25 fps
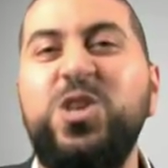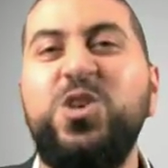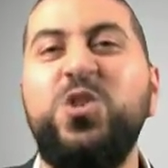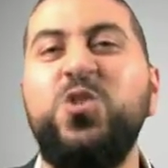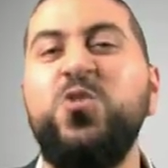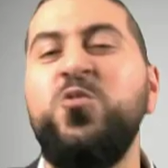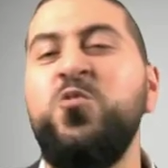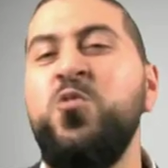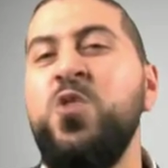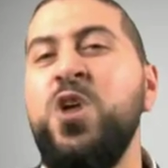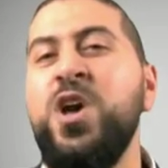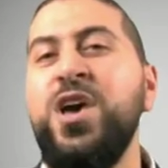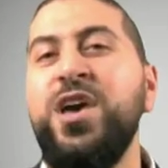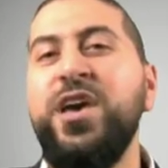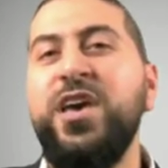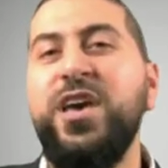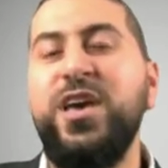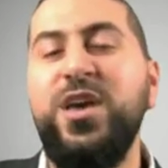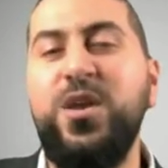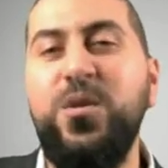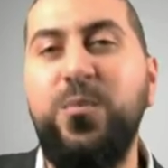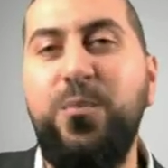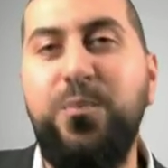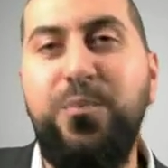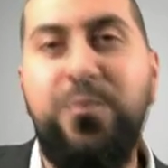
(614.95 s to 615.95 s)
you
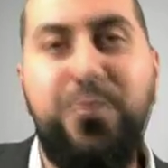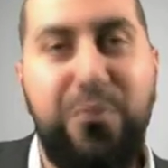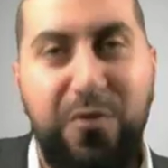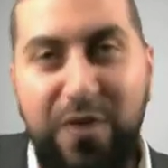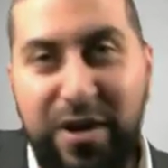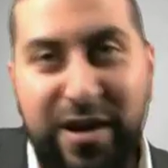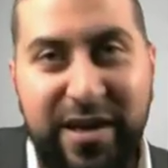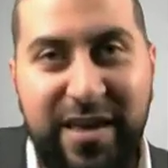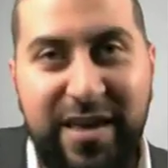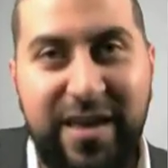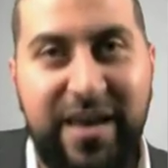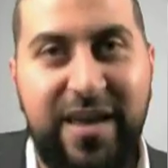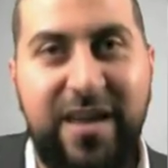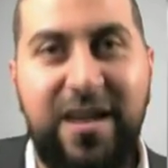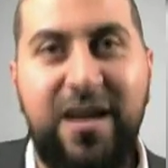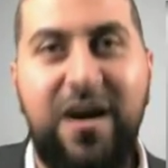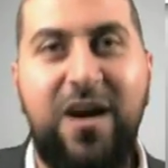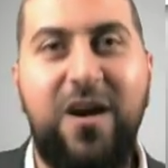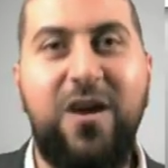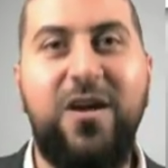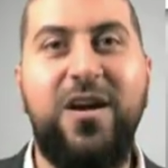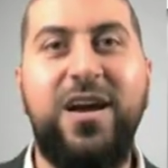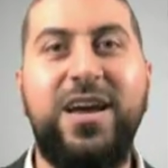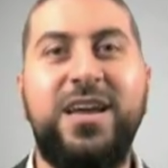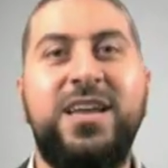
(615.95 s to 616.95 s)
in Bring It.
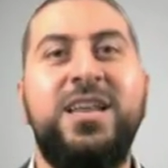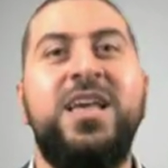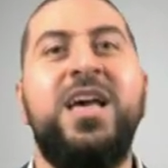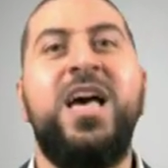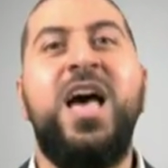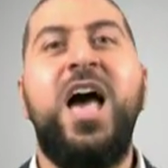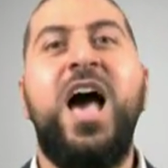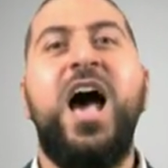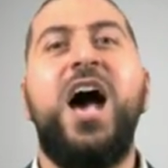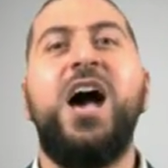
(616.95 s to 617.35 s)
All right?